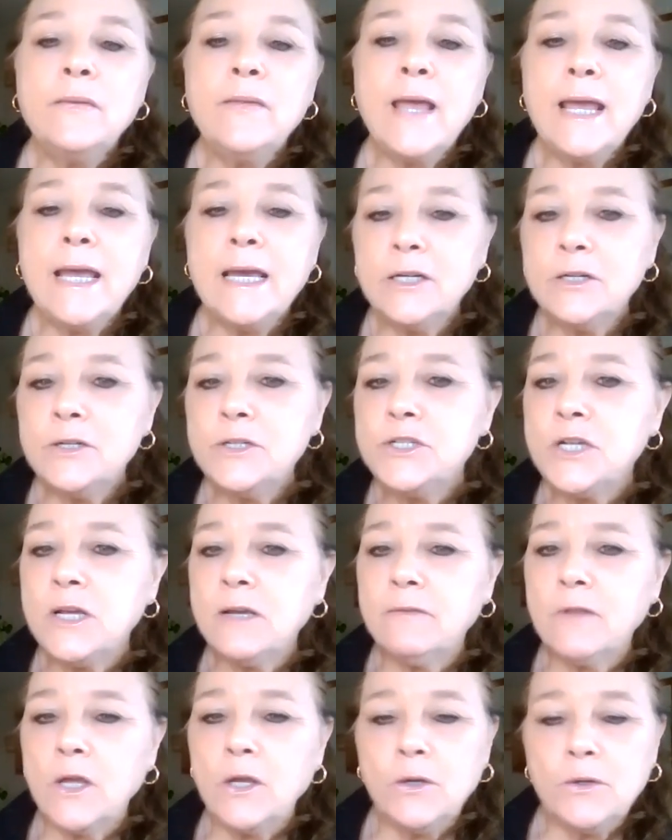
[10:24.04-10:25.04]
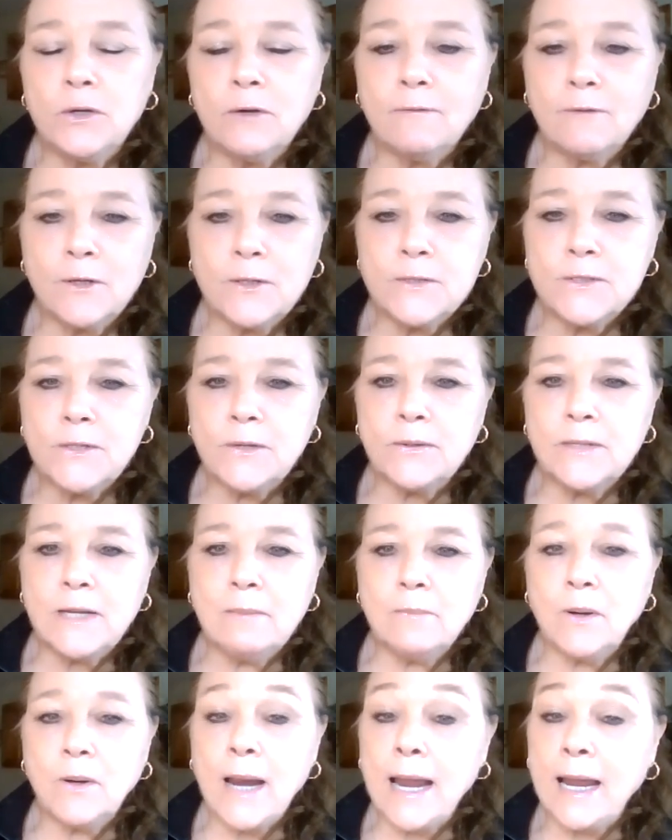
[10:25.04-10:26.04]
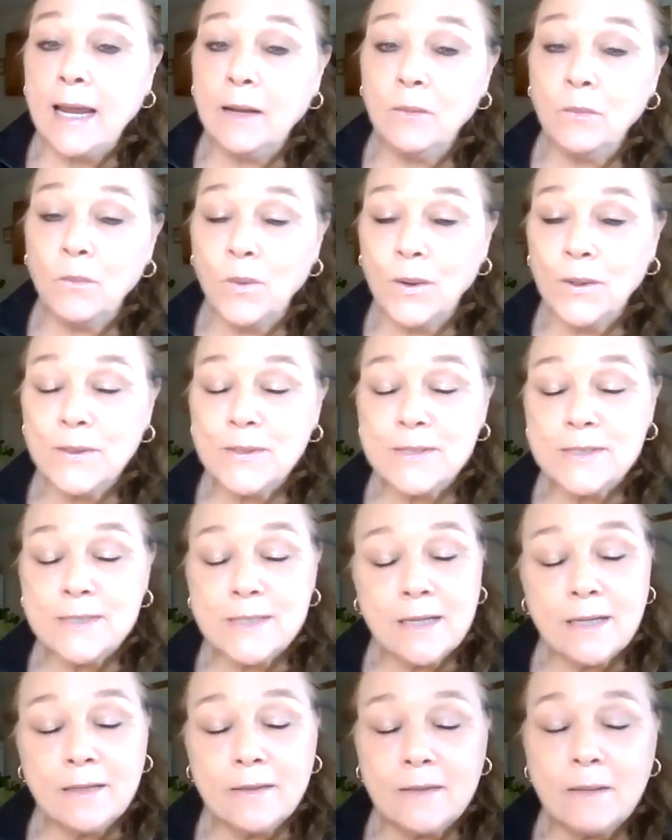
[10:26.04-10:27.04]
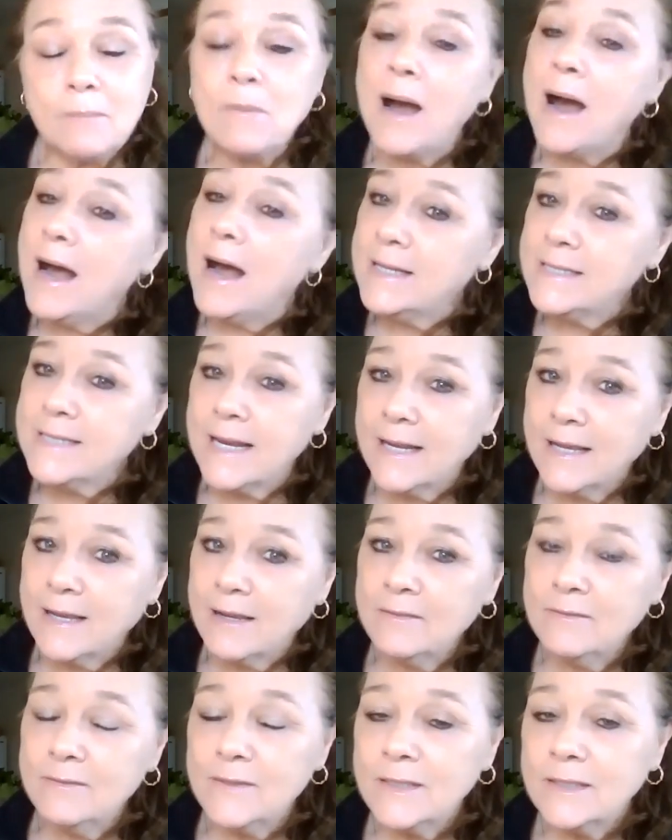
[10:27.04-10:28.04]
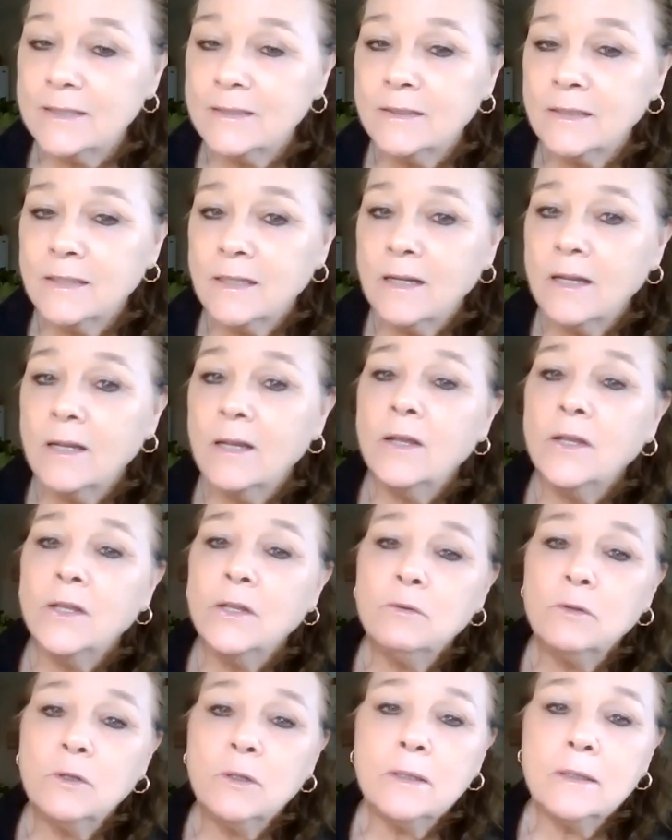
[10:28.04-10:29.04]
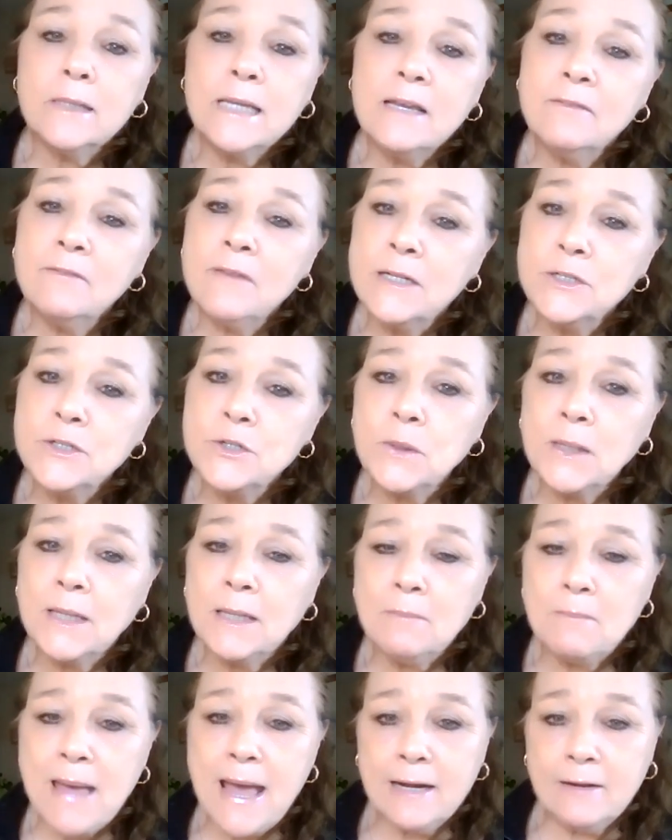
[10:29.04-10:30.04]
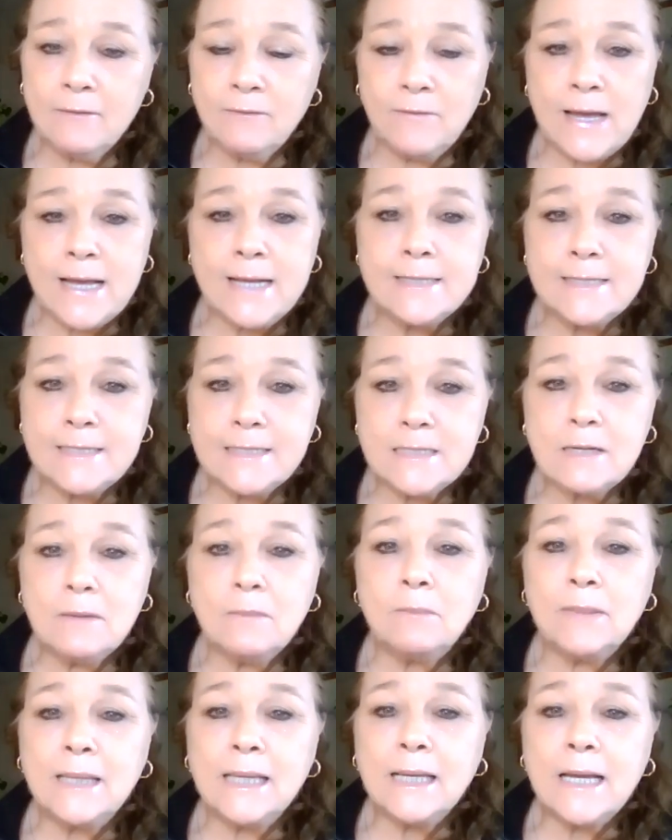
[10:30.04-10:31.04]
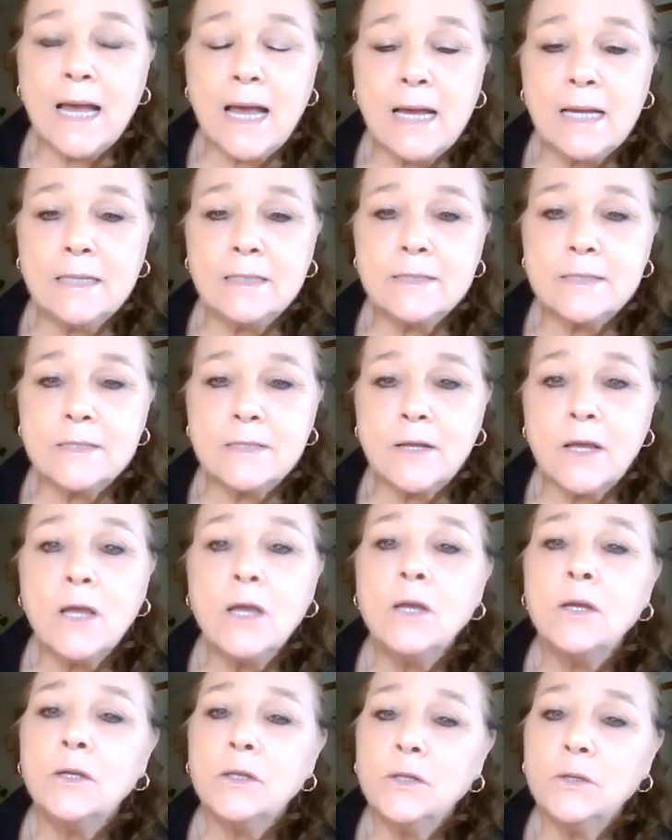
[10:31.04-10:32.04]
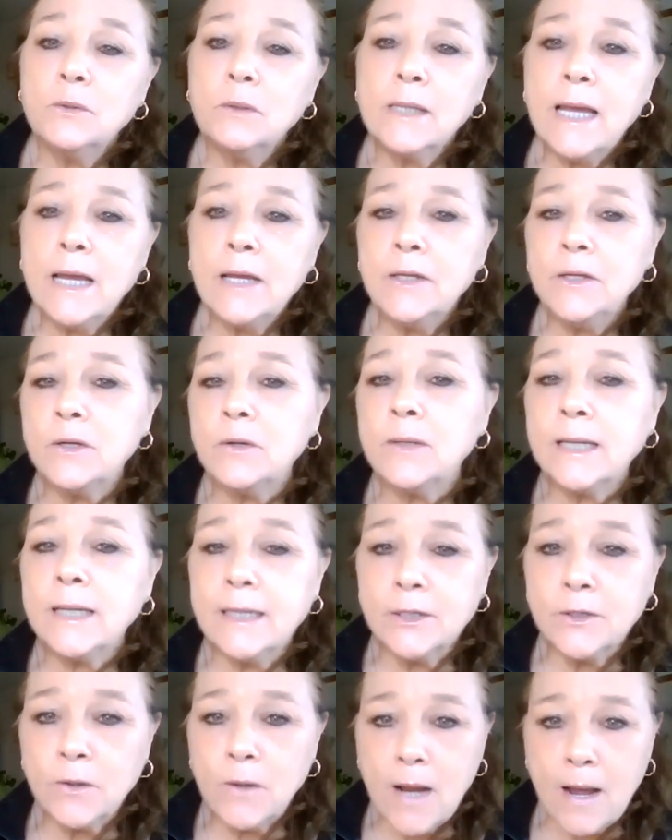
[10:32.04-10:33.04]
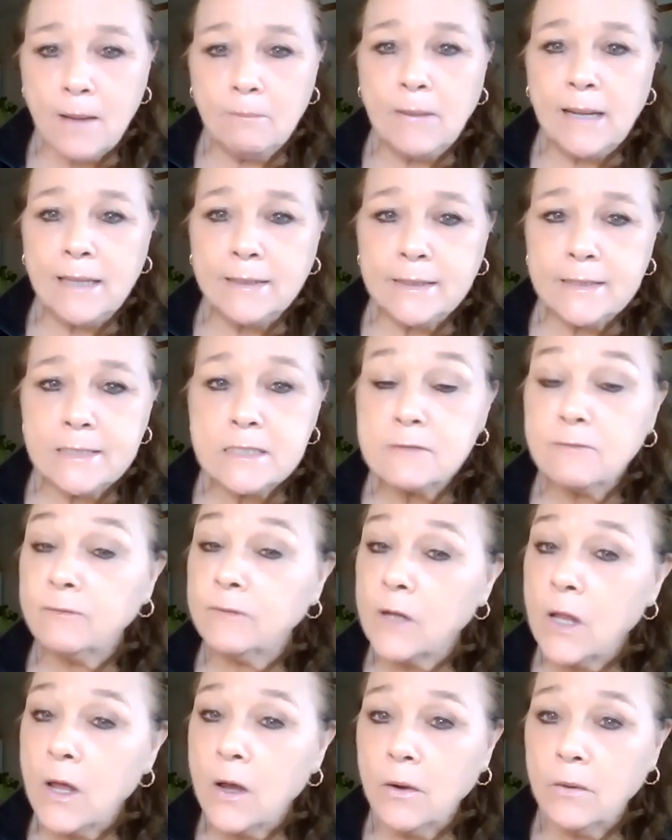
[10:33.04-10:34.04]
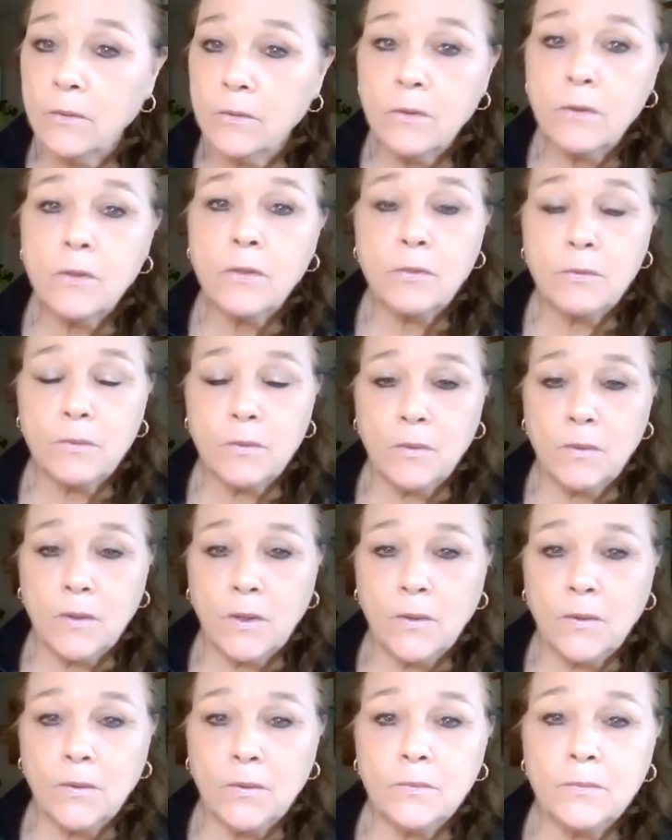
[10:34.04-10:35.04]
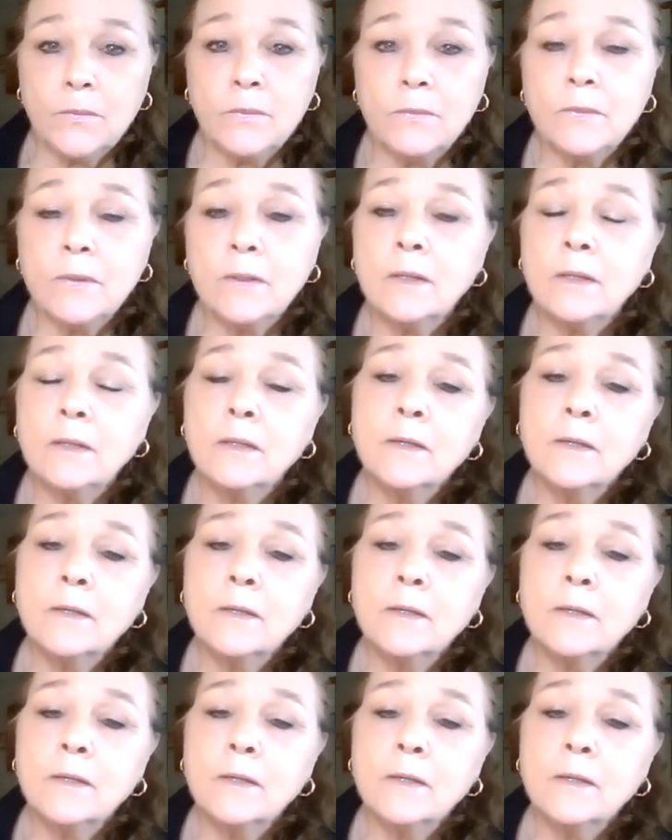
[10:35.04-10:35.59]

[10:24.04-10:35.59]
When the energy of the universal number 8 works in the positive, you will eventually manifest because you let your inner abundance flow through you.